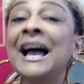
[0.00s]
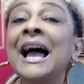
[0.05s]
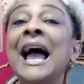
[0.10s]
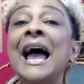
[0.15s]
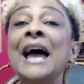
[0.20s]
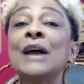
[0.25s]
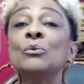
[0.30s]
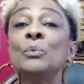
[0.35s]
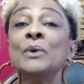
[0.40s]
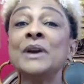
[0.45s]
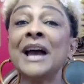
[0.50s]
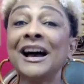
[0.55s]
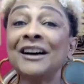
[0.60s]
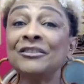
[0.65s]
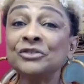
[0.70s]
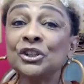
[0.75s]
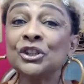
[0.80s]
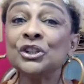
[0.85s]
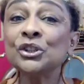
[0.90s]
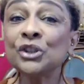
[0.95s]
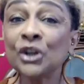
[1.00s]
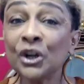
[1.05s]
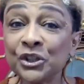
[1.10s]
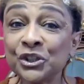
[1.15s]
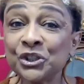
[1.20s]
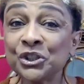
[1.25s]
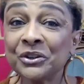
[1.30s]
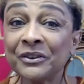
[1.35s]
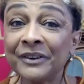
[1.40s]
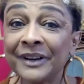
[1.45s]
and we have to
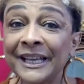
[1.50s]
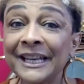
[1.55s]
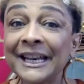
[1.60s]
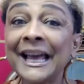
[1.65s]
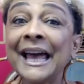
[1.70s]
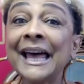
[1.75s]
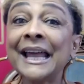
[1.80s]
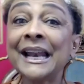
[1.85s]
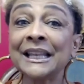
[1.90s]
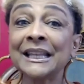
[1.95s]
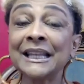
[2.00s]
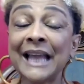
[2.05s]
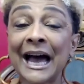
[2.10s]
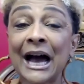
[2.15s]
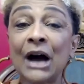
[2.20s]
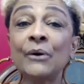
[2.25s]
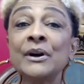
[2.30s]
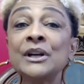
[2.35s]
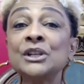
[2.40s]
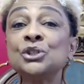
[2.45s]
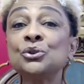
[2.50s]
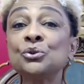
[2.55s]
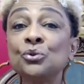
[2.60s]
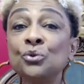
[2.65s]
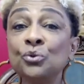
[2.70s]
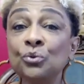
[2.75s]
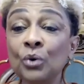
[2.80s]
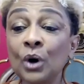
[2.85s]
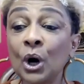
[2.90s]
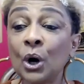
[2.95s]
nurture it and allow it to
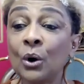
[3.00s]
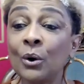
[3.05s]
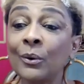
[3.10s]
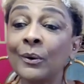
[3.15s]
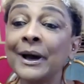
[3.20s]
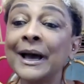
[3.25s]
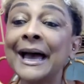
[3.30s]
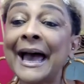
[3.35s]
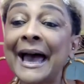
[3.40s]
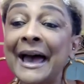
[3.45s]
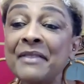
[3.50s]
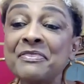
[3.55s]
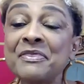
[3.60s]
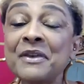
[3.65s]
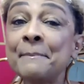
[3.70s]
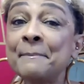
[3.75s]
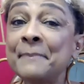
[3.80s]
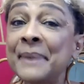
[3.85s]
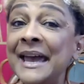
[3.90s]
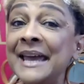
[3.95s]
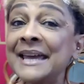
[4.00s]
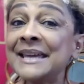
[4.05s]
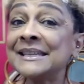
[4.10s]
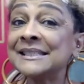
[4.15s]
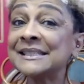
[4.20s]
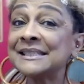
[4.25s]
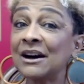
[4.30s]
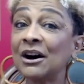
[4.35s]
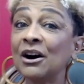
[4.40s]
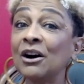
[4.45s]
grow at the
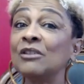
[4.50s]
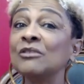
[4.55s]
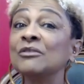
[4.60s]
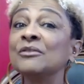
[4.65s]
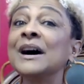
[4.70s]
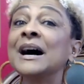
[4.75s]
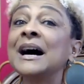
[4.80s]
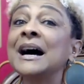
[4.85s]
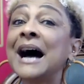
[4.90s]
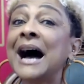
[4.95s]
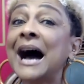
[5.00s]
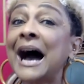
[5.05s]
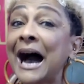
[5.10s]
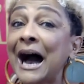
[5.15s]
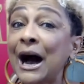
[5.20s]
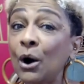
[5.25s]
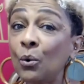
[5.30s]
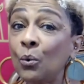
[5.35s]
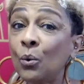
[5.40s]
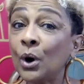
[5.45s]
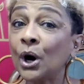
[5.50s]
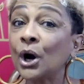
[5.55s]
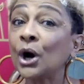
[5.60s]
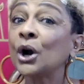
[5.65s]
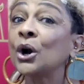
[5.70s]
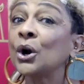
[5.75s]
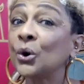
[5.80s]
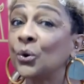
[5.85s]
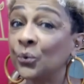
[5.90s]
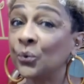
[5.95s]
pace of
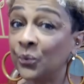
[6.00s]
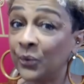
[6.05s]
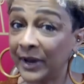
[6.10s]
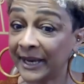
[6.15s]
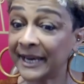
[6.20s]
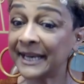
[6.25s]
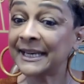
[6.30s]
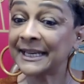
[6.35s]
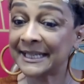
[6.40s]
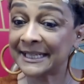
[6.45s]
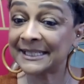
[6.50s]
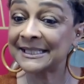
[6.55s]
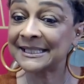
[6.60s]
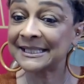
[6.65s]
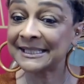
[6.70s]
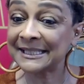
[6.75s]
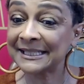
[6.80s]
our readiness.